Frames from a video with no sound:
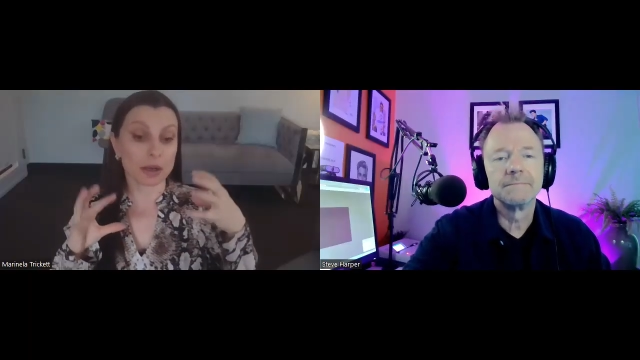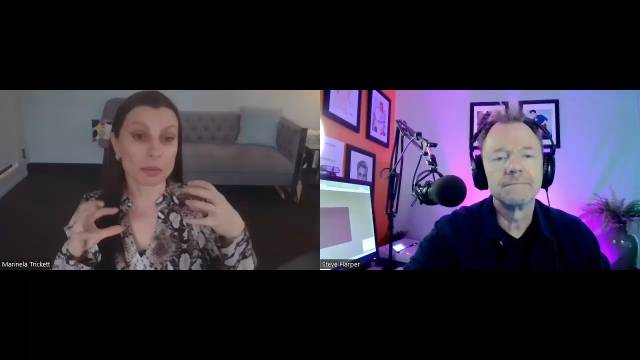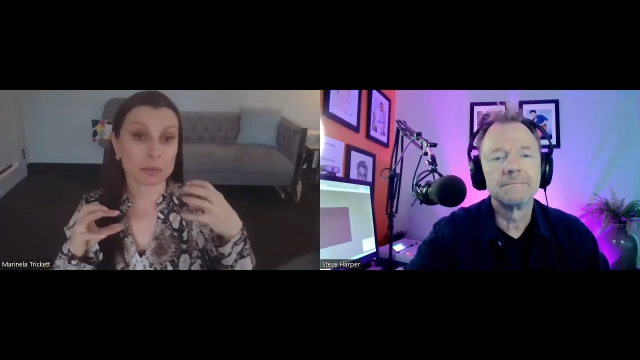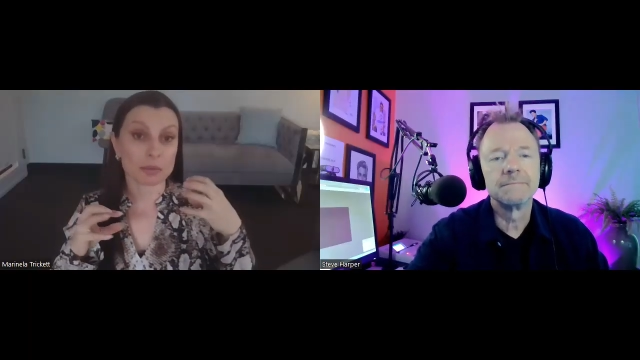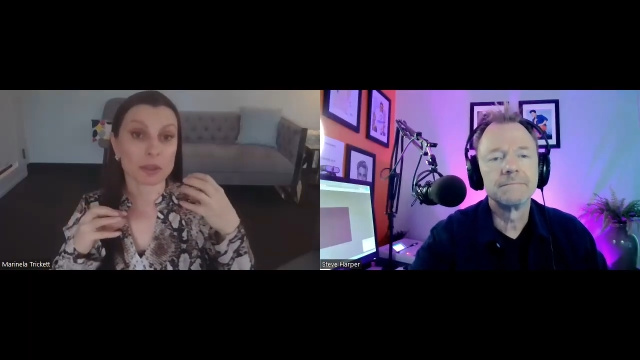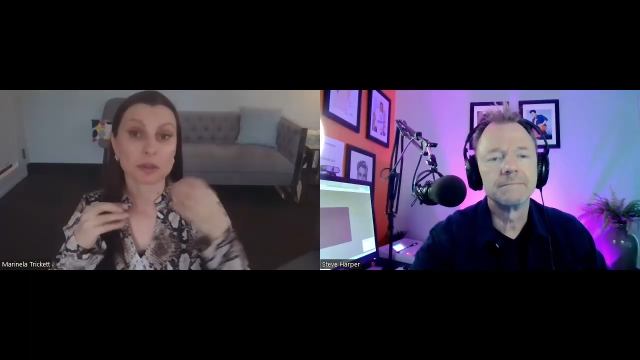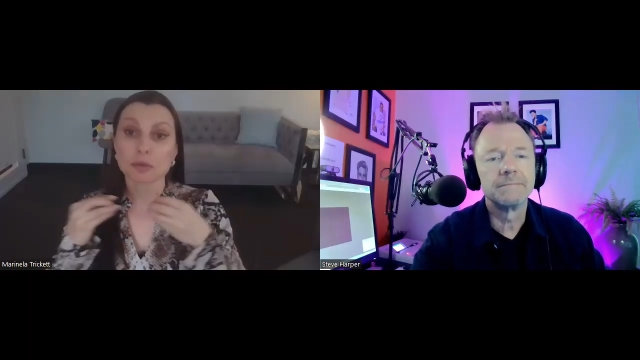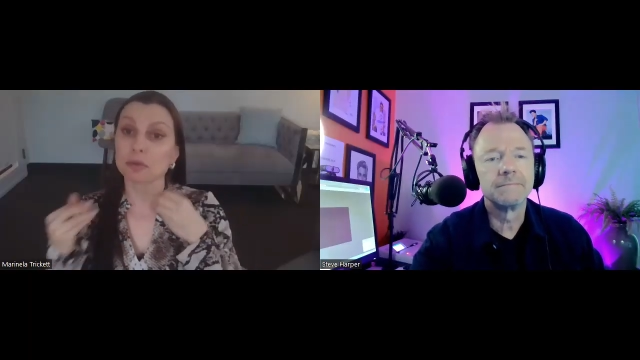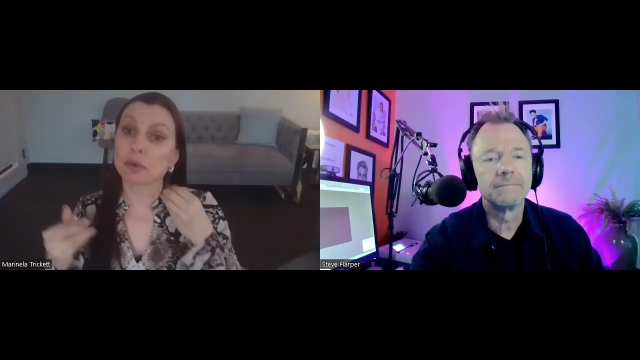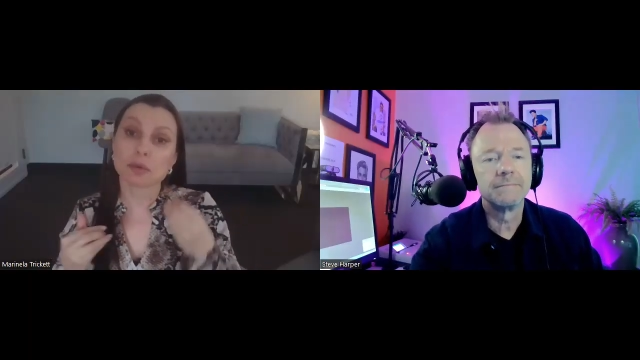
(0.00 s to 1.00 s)
Speaker 1: um,
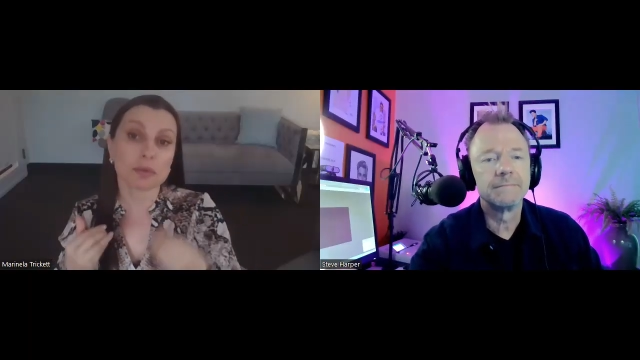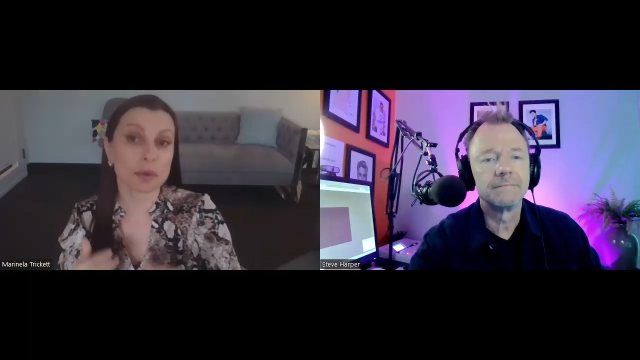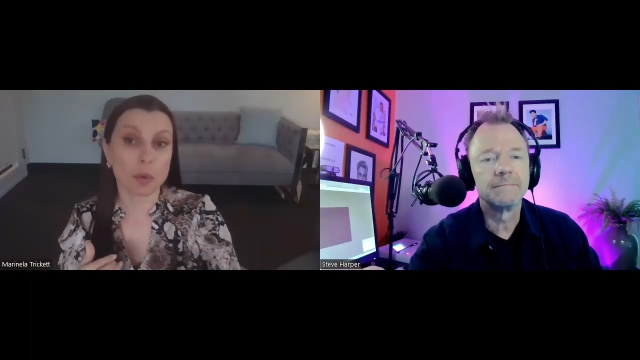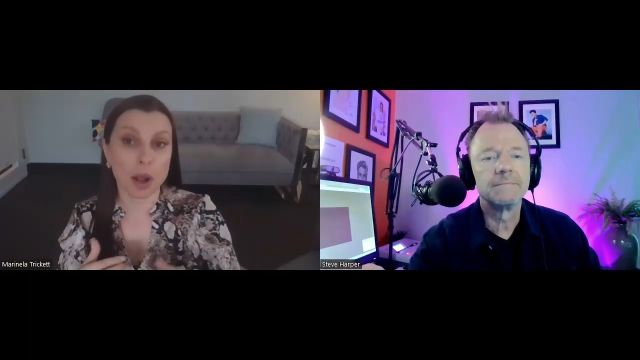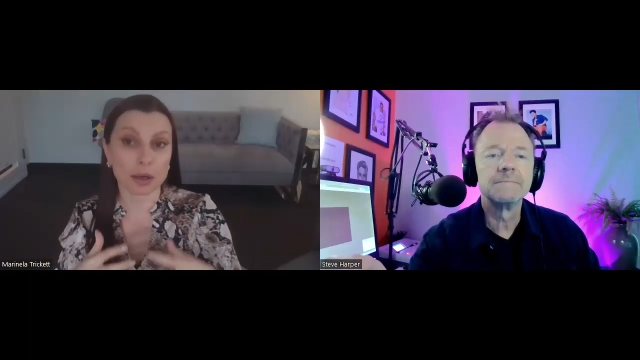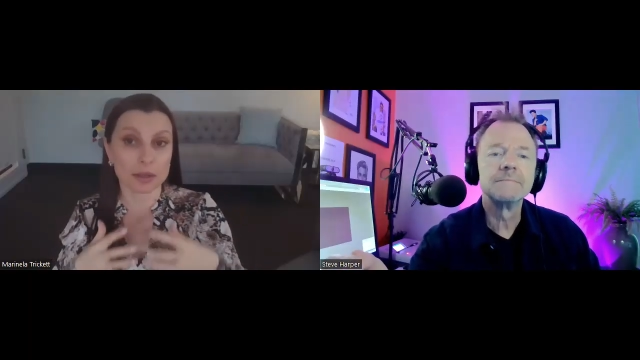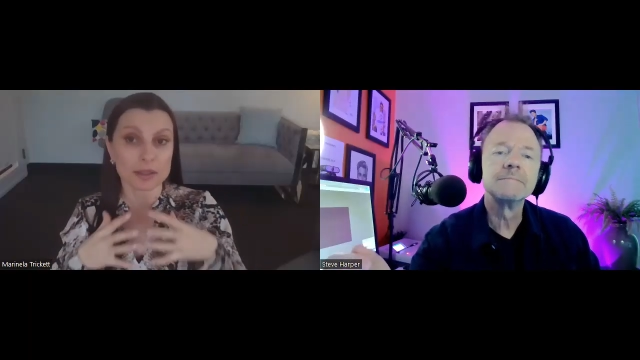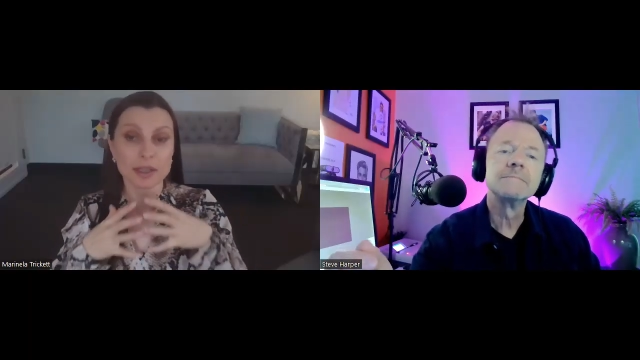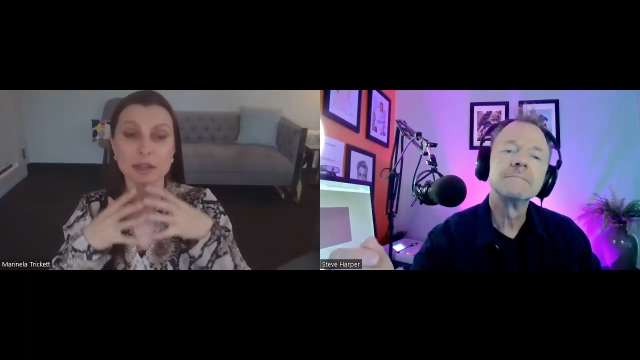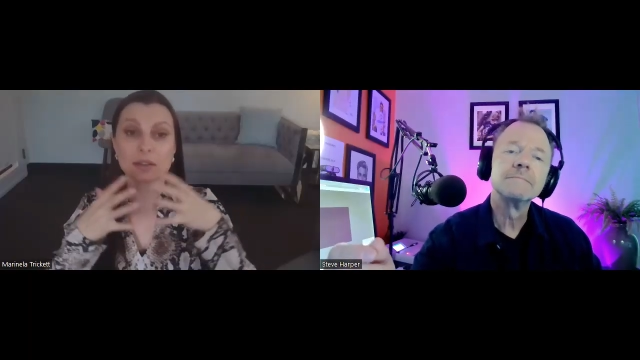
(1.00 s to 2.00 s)

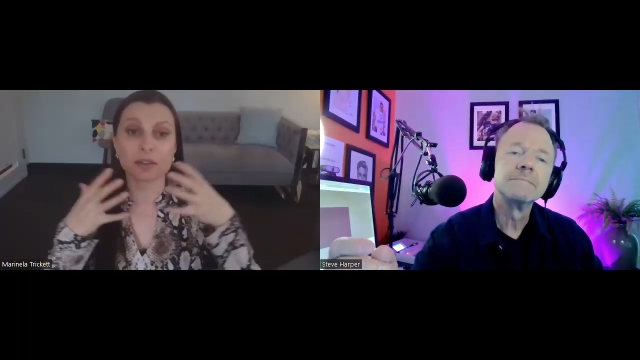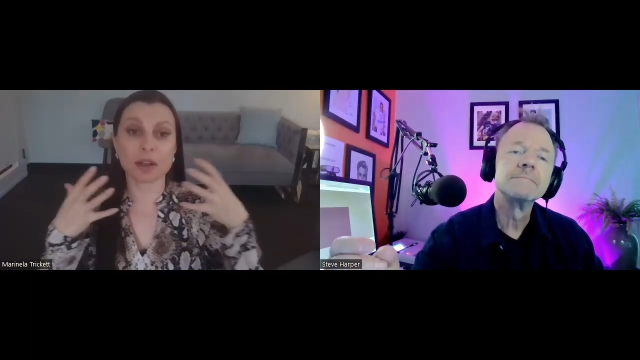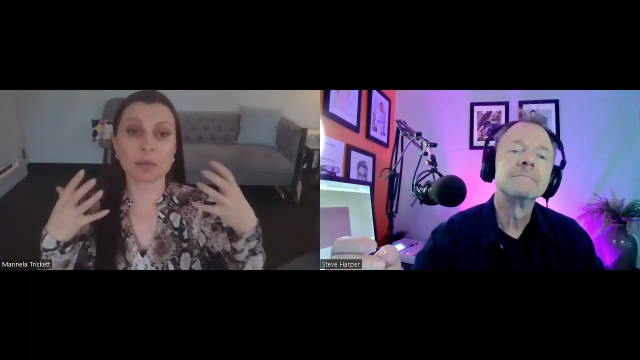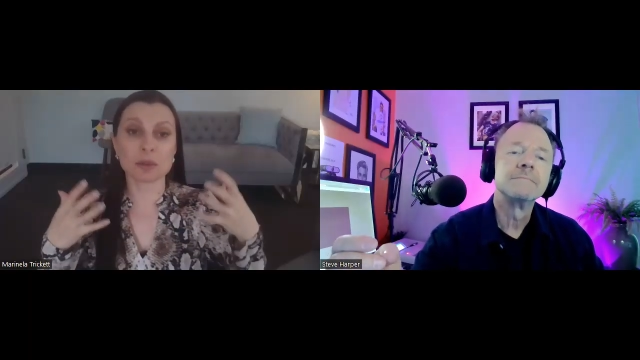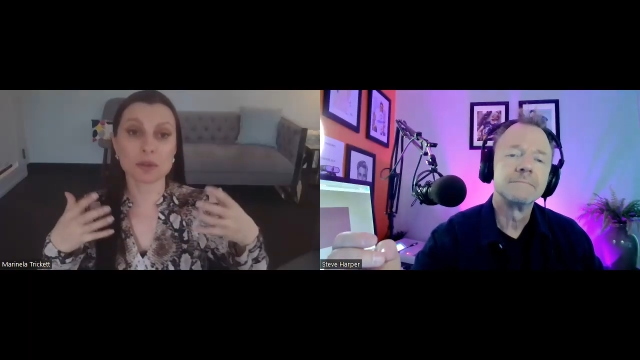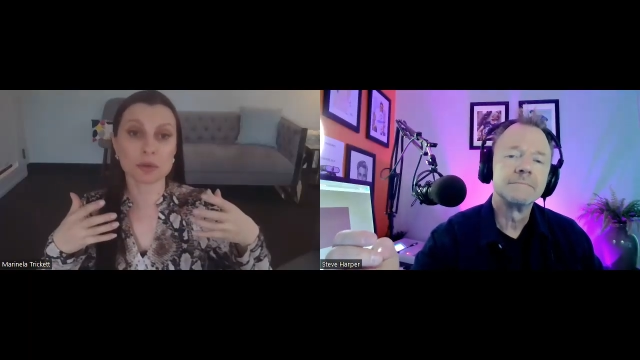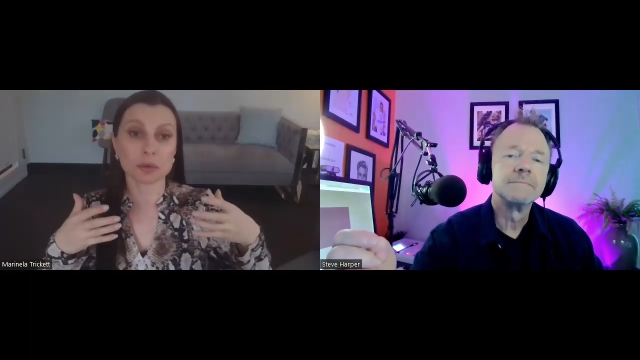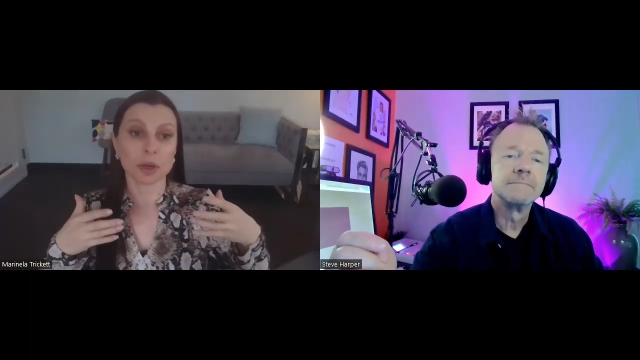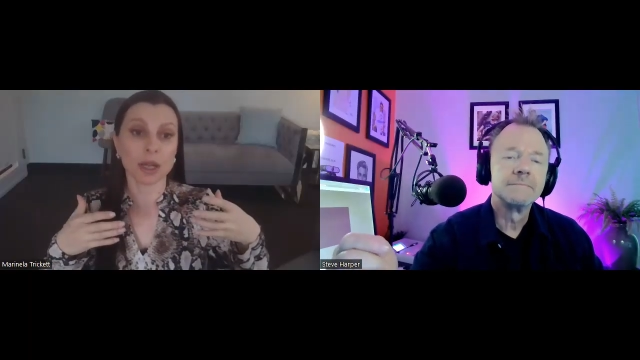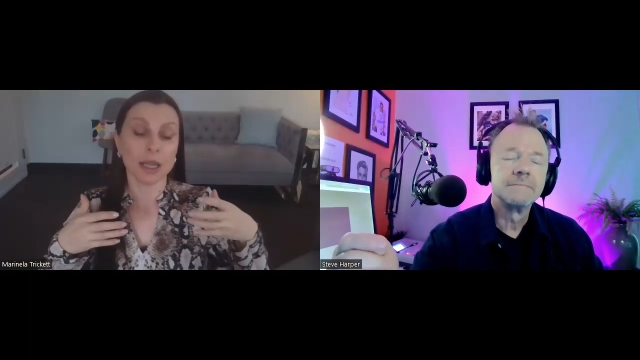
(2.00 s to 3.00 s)
rewire. It takes time
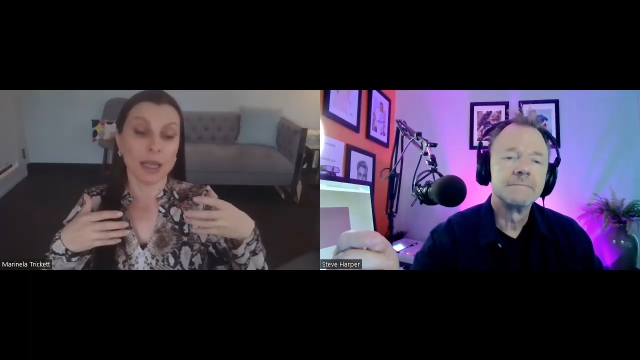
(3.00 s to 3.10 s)
to